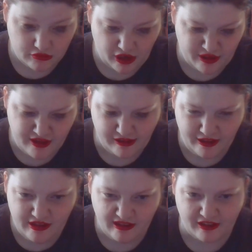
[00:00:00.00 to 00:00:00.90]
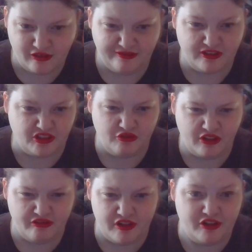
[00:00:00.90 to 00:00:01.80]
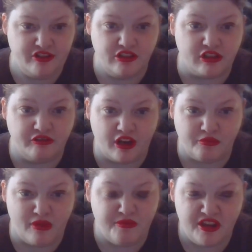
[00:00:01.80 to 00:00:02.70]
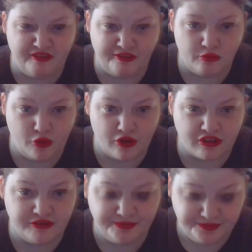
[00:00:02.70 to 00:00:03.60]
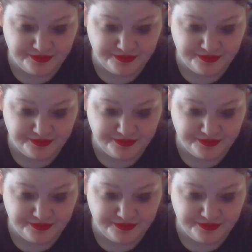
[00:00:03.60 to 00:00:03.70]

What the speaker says: I think that's like over 200 years ago now, maybe even more.